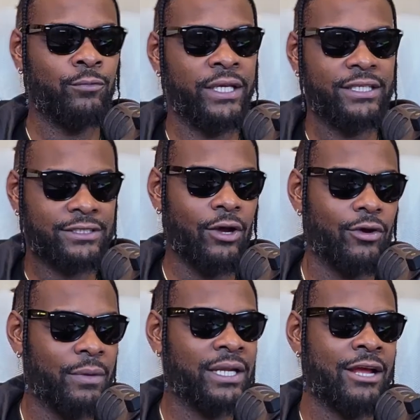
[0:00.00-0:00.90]
we ain't
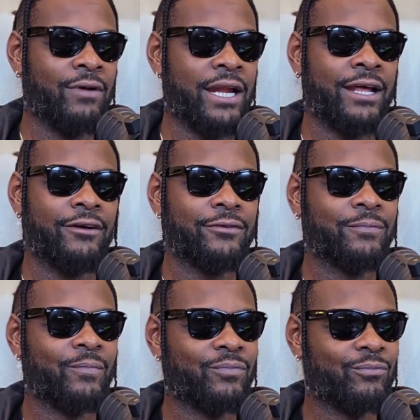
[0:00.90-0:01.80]
talking about that right now.
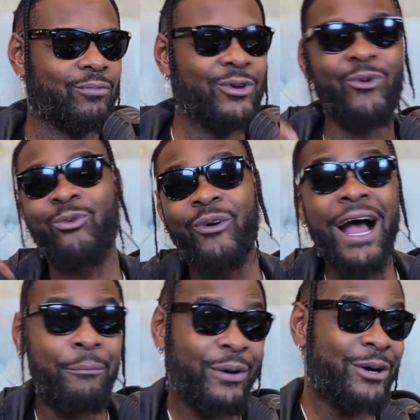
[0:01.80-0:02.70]
We're gonna
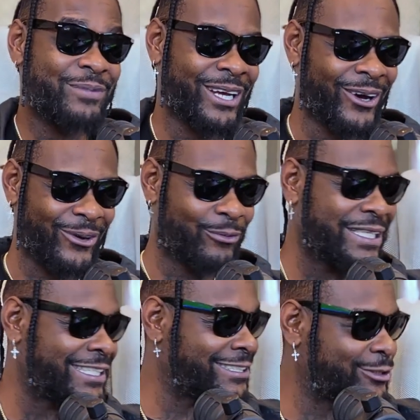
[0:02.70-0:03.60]
wrap up though.
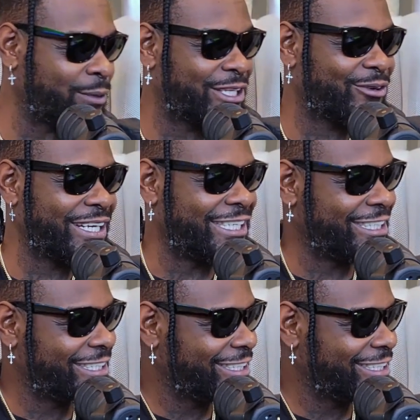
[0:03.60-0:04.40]
What this? 23.